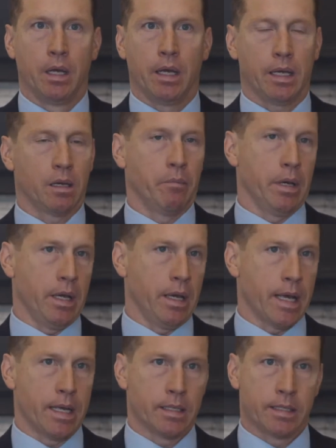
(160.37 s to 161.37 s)
It can
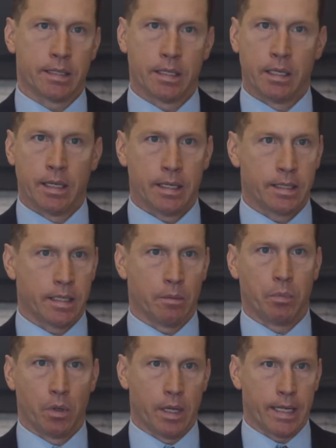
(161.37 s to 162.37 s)
be as
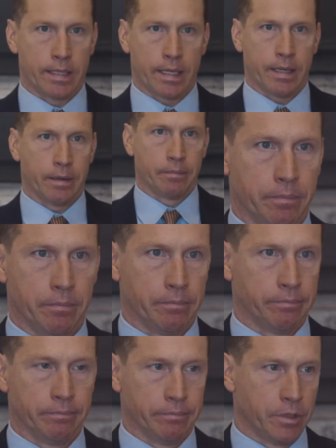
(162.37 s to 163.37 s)
simple as a
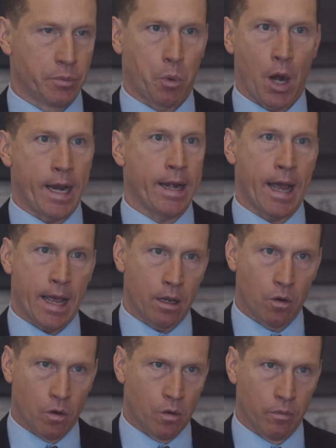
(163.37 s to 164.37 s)
sprained
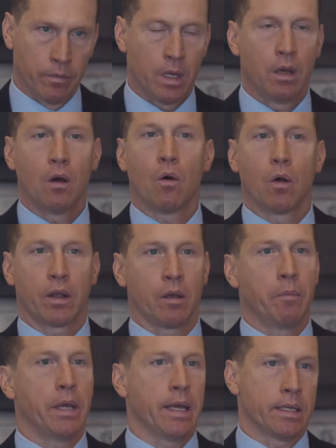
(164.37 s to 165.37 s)
ankle, or it
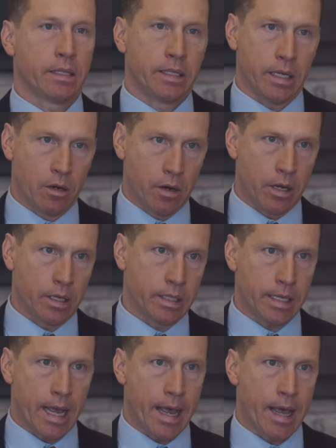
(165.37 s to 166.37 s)
can be as
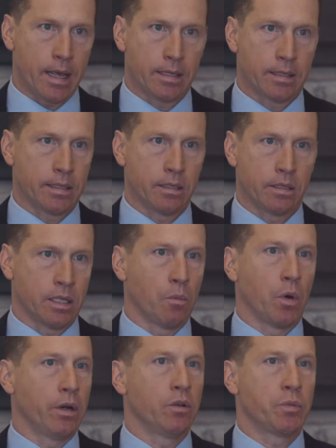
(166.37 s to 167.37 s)
serious as
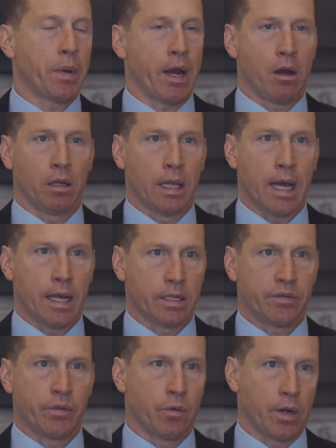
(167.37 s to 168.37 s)
someone who's
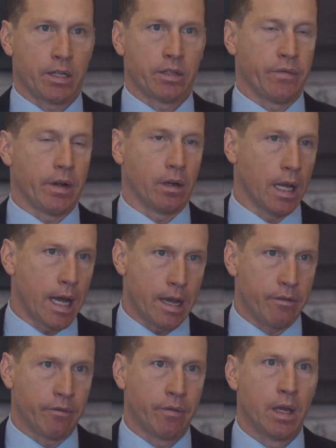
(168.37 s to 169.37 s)
paralyzed for the rest of their
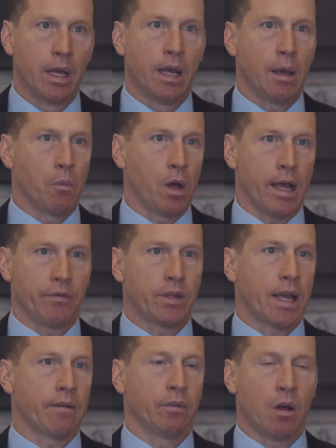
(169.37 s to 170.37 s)
life and will have
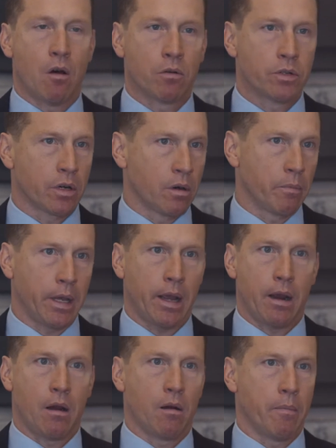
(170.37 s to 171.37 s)
to have long-term
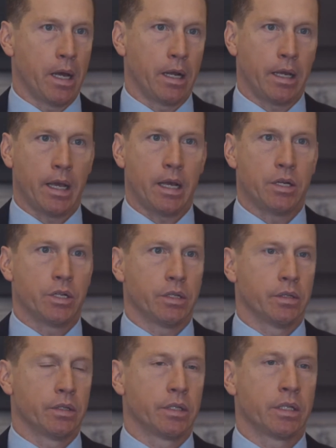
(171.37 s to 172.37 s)
care,
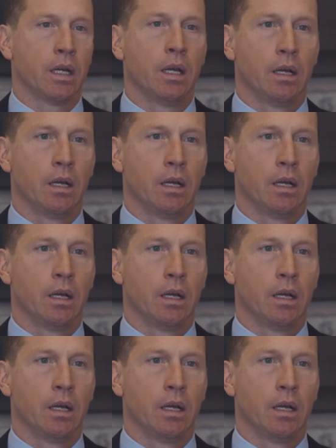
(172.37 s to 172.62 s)
medications,